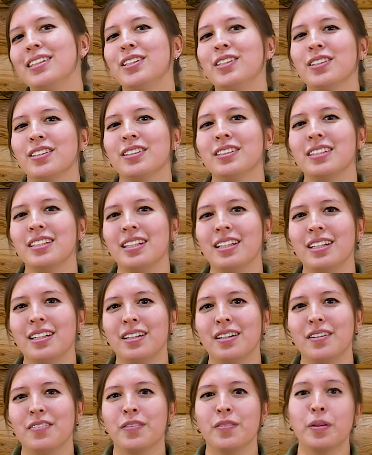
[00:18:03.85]
Schultz
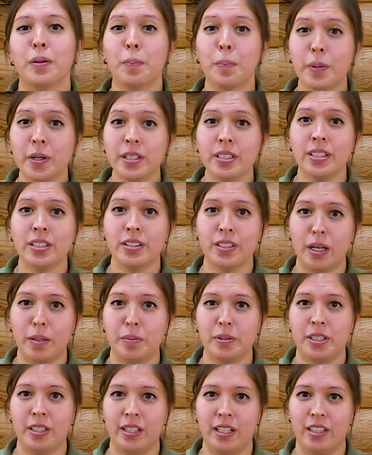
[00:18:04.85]
here from the Burgess
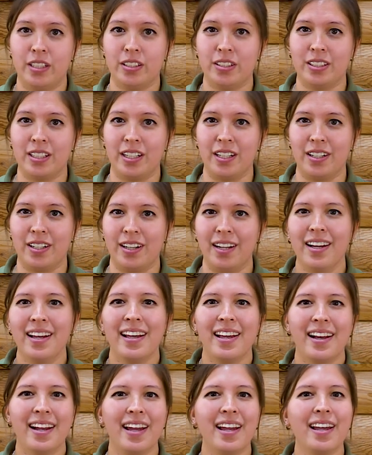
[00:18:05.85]
Shadbush Nature Center,
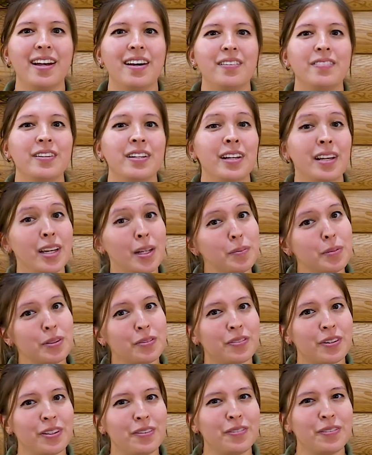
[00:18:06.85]
and I have an animal
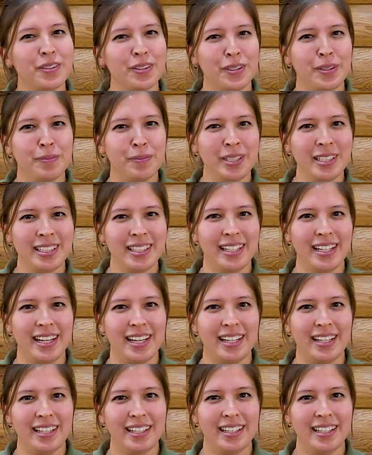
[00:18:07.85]
friend for you to meet today.